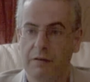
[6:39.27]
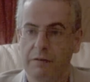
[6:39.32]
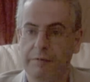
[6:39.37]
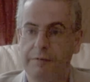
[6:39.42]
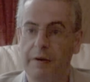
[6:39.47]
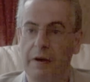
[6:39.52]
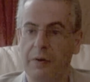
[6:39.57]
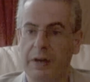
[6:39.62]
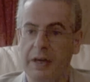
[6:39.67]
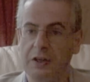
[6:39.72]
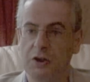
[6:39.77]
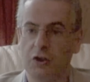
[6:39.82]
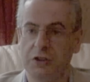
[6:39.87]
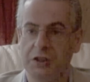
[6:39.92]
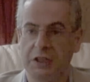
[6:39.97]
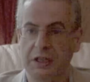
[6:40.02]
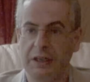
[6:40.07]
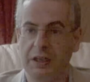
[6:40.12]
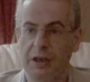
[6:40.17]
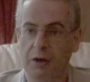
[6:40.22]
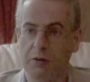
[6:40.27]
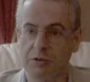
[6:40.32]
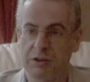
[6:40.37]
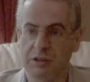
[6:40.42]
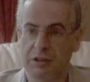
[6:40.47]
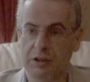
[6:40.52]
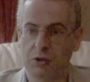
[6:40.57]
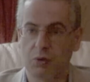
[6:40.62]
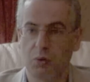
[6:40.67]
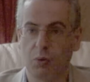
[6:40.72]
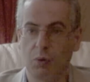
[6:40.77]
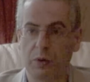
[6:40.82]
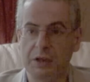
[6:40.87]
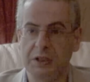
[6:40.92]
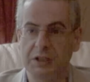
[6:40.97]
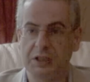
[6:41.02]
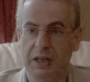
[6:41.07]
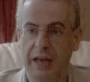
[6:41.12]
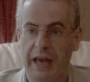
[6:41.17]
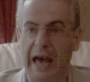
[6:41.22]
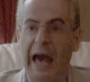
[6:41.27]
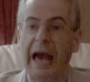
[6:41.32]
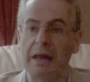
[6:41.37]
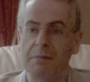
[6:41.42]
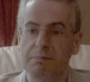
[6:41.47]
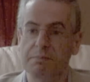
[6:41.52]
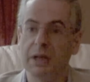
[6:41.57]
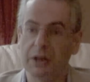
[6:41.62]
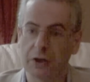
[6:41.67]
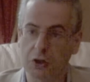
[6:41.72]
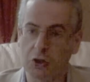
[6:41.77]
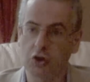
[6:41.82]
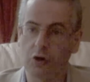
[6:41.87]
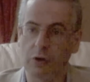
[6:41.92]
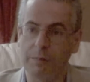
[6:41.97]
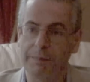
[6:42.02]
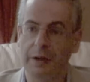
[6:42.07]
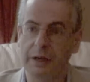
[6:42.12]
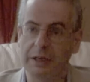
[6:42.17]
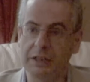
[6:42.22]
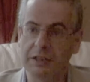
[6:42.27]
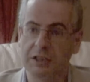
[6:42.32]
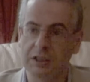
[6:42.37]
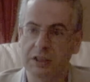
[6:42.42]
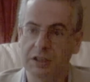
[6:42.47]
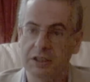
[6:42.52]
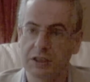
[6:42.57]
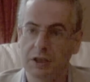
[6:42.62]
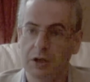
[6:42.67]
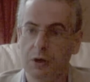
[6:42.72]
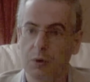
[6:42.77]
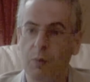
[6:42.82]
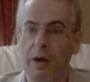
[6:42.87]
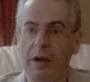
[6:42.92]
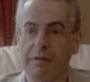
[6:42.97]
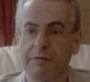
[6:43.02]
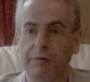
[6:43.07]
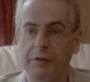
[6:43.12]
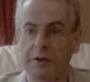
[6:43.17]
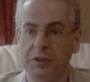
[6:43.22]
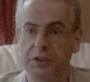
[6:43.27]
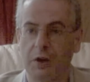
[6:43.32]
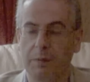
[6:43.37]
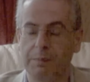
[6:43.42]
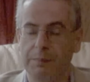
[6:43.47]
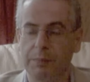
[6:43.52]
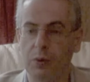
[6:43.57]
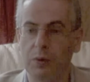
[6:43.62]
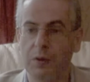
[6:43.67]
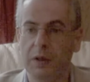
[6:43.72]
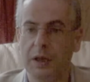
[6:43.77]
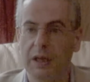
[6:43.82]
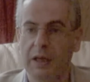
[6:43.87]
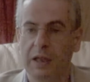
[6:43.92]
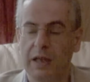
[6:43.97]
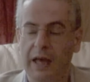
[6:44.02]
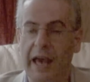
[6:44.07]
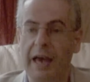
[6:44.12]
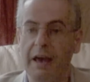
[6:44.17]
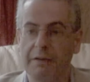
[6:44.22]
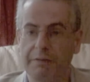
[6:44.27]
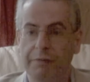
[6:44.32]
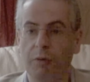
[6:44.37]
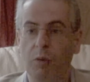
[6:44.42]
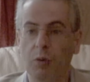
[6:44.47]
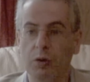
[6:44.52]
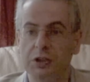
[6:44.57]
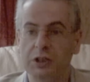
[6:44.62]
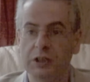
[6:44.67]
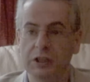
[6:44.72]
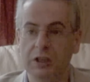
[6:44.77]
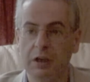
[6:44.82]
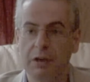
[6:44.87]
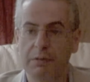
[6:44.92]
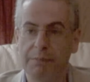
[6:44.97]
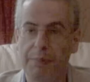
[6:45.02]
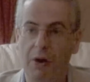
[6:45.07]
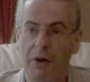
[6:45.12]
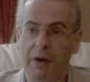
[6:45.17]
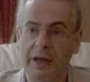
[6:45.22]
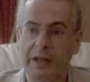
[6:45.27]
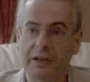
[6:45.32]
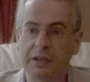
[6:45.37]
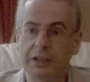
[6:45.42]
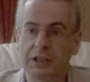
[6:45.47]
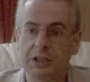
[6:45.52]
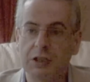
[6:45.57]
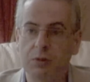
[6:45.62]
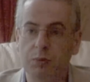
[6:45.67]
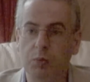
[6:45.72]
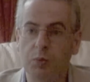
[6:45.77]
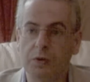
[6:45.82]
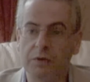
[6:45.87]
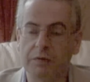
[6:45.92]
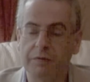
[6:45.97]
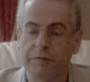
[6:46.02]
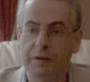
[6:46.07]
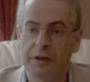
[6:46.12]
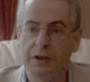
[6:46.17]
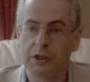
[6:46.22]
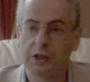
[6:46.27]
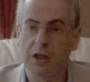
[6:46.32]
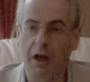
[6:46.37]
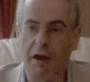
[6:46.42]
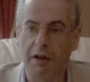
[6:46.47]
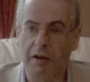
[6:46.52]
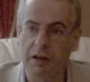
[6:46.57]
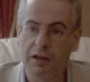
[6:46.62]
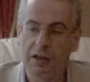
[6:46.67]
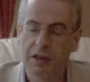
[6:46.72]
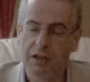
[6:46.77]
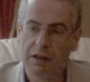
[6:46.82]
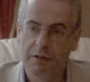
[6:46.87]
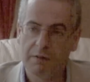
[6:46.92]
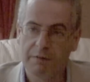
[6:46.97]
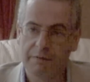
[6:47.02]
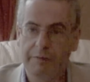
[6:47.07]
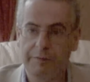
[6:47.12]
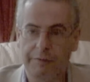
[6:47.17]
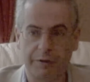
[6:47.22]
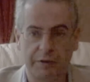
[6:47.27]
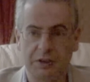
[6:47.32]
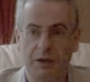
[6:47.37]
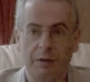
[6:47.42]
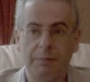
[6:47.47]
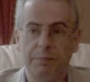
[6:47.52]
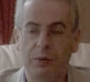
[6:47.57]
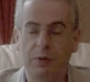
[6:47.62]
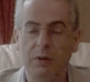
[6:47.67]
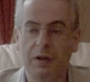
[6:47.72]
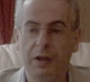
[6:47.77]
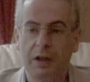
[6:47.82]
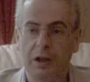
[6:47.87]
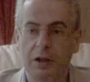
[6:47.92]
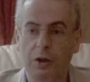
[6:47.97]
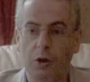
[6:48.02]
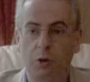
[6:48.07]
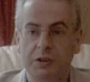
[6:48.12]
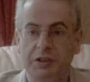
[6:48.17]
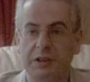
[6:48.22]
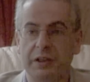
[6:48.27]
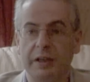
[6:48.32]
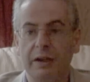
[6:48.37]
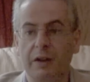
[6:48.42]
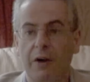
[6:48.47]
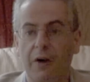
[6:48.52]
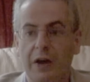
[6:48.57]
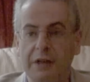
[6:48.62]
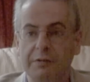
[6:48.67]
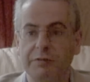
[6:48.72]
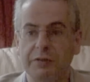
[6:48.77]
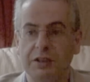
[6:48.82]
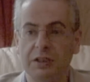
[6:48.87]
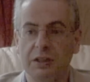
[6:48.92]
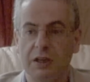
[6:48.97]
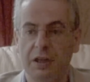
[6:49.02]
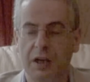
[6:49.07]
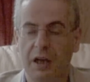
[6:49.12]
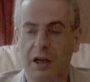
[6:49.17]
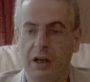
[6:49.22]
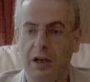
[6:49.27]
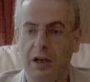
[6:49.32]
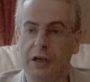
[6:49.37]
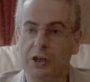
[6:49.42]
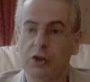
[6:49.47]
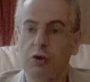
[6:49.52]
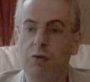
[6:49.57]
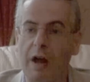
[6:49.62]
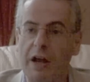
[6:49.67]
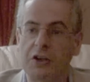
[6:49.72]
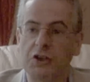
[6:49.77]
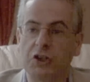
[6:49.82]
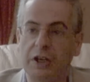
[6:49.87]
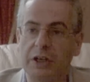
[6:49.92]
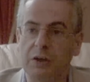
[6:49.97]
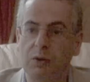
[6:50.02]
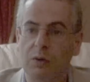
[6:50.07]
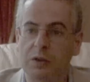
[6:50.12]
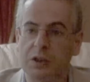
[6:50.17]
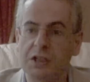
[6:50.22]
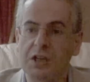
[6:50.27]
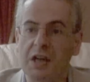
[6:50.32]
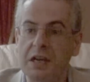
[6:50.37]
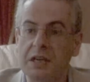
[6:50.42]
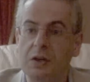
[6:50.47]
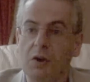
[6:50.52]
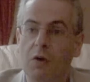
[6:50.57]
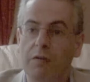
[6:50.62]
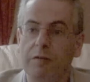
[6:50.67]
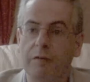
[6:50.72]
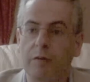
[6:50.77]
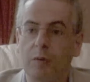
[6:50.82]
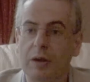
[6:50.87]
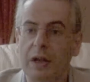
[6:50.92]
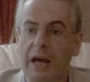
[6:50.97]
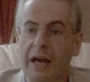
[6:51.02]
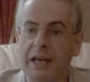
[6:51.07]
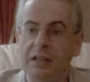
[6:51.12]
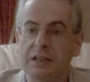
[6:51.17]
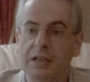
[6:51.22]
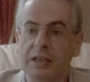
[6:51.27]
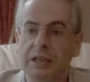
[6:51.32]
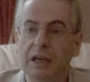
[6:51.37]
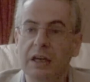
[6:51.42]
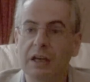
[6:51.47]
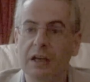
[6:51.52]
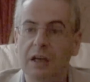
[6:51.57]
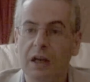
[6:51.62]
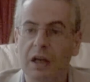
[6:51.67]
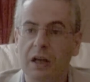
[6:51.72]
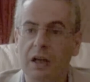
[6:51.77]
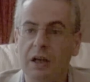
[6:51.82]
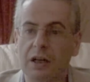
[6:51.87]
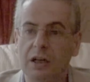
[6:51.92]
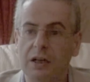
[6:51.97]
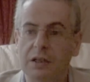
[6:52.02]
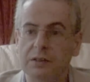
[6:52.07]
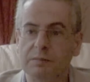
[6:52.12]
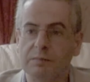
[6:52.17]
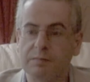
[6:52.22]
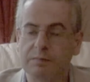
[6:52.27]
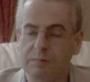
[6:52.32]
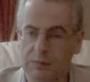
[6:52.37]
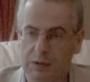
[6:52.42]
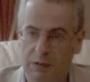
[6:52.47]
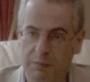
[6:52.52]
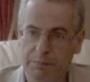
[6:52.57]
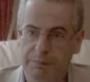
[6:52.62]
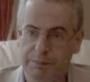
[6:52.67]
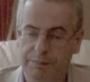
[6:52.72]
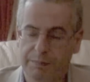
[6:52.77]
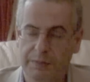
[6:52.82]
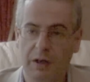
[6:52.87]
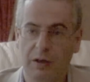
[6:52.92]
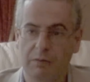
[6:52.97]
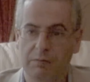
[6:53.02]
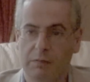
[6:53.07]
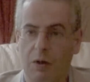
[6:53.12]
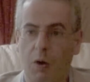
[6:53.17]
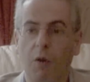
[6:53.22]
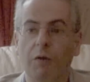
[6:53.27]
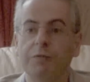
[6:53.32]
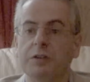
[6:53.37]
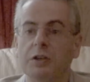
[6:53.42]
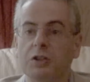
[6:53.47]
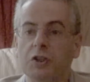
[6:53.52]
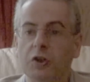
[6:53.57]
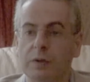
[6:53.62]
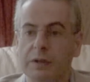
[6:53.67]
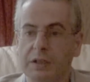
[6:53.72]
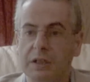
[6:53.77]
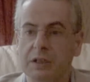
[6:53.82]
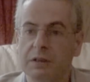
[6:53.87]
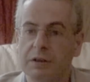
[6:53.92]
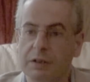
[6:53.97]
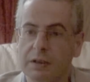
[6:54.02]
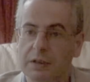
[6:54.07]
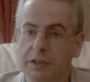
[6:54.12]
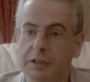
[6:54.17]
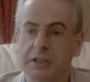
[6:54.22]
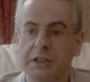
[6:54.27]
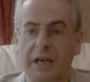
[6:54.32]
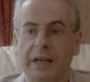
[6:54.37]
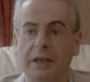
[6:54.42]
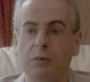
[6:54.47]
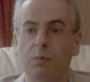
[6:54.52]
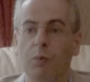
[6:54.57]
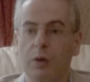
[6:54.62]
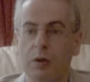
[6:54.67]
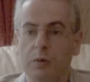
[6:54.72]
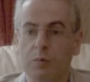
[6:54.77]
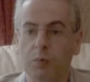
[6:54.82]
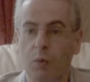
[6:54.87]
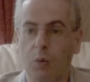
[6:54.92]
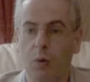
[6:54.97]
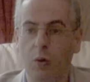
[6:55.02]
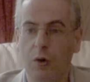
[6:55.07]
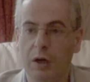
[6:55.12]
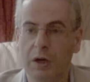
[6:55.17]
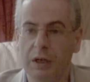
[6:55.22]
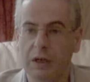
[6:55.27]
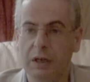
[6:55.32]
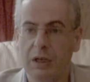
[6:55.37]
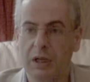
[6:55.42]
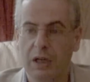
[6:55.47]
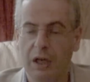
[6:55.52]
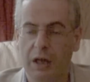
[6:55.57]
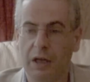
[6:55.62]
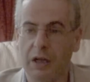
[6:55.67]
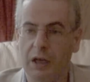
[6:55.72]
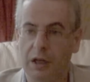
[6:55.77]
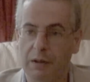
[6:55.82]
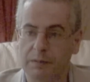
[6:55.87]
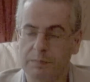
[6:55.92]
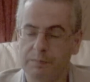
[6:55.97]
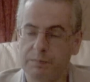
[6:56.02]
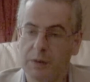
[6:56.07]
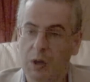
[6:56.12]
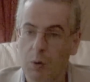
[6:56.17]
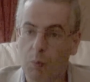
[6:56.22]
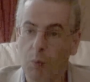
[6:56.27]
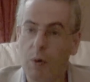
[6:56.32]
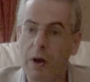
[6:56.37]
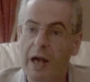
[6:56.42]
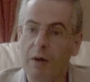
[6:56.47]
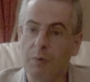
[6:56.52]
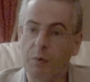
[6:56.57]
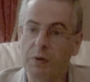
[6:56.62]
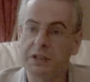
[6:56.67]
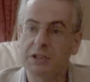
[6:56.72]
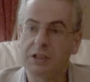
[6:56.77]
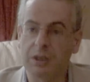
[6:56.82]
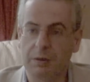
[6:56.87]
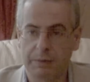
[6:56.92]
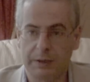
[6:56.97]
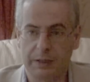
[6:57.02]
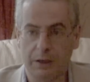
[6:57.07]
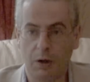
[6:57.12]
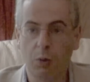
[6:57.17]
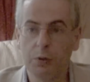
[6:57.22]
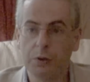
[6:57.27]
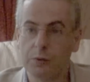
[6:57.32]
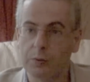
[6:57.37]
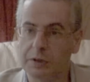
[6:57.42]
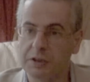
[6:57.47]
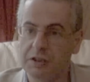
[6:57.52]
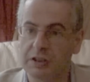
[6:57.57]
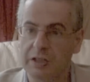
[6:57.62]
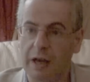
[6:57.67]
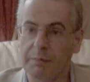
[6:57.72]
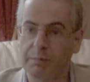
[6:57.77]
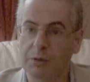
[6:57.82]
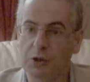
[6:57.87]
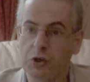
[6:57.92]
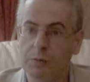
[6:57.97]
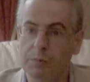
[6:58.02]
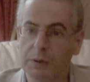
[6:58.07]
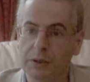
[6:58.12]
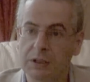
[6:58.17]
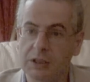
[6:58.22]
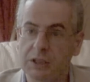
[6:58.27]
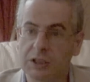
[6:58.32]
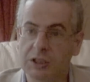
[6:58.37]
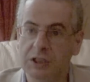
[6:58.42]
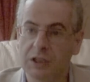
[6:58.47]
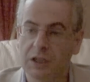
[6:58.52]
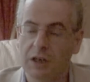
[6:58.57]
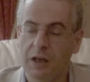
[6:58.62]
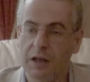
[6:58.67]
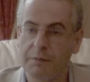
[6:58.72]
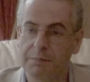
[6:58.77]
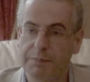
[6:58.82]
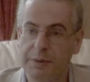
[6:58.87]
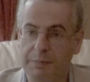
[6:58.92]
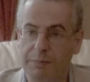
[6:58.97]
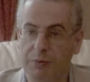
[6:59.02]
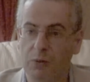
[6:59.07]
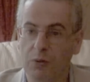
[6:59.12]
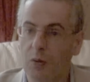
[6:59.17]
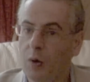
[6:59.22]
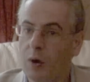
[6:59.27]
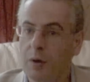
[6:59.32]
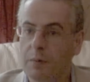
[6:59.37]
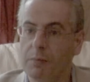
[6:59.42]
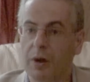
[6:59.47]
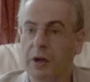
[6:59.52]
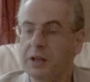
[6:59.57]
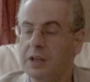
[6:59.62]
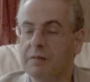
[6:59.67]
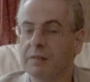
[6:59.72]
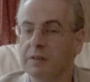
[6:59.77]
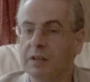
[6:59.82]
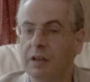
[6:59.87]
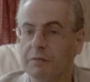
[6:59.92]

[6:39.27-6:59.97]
very interesting ghost stories at military bases where, for example, Air Force pilots would have, for example, lost their lives crashing on takeoff or landing, often during the Second World War, where with some of the older establishments, people might even